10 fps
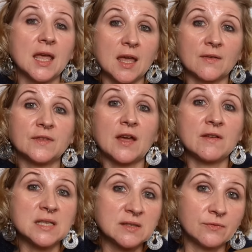if there
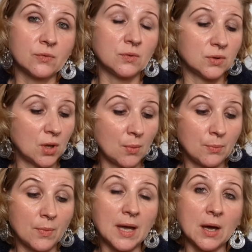is food
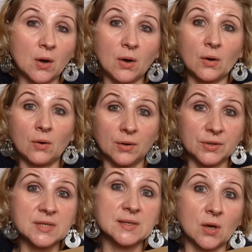on
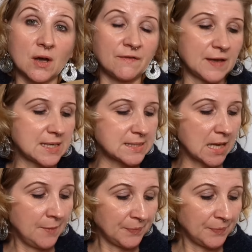the surface.